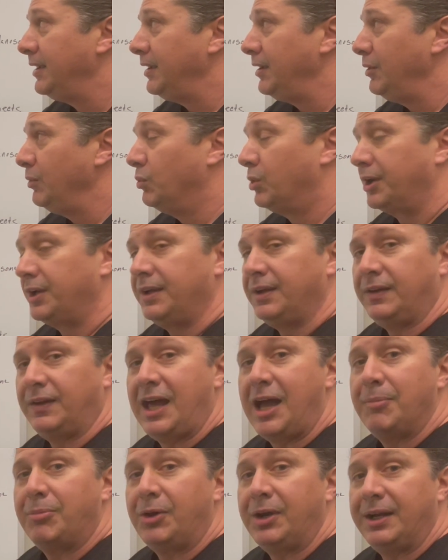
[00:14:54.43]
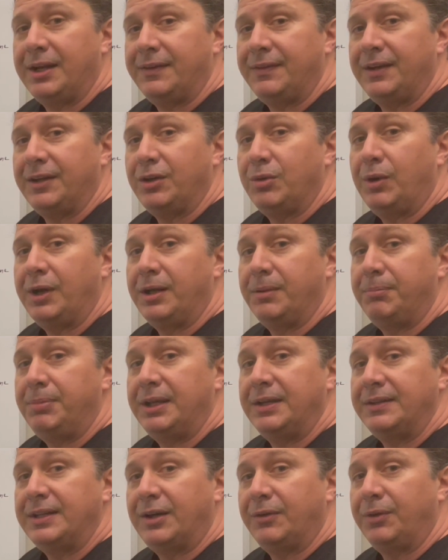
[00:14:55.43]
We're going to elaborate on that quite a
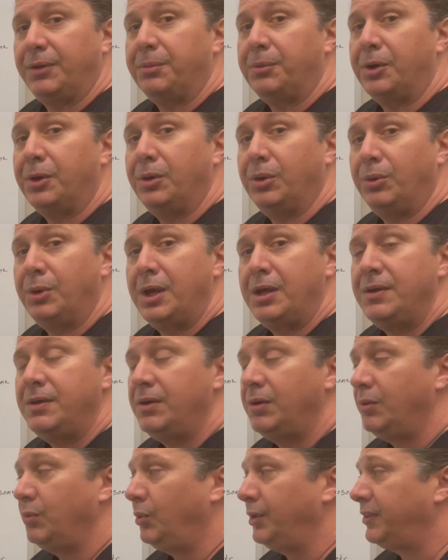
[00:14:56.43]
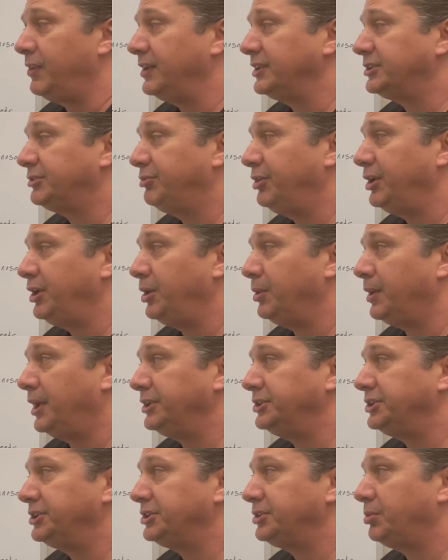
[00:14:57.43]
bit down the road. With this video, I
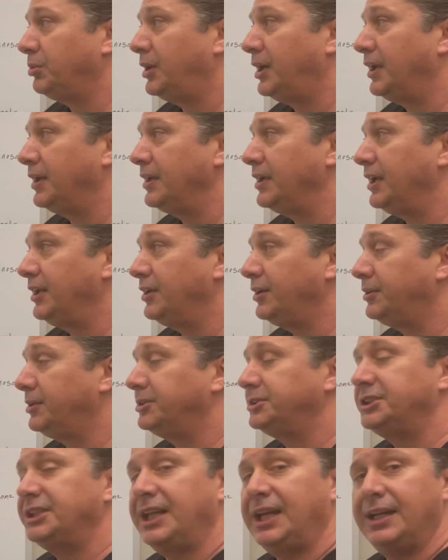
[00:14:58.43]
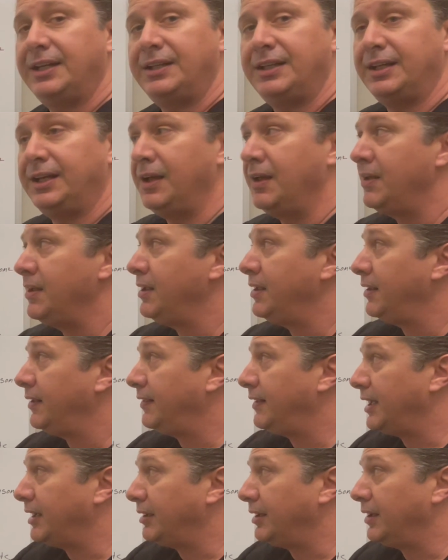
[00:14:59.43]
just want an understanding
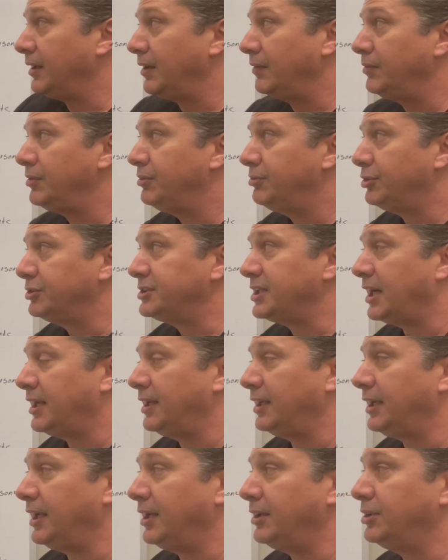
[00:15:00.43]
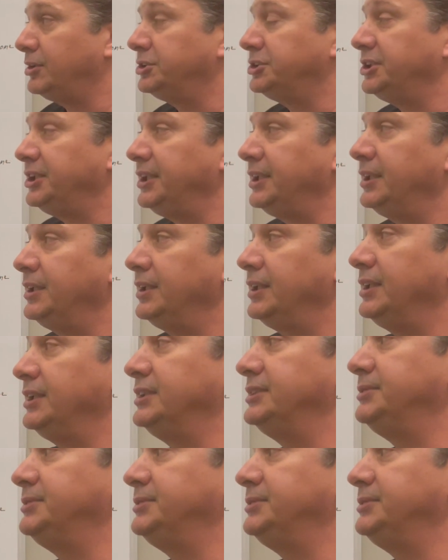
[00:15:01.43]
that photonic energy is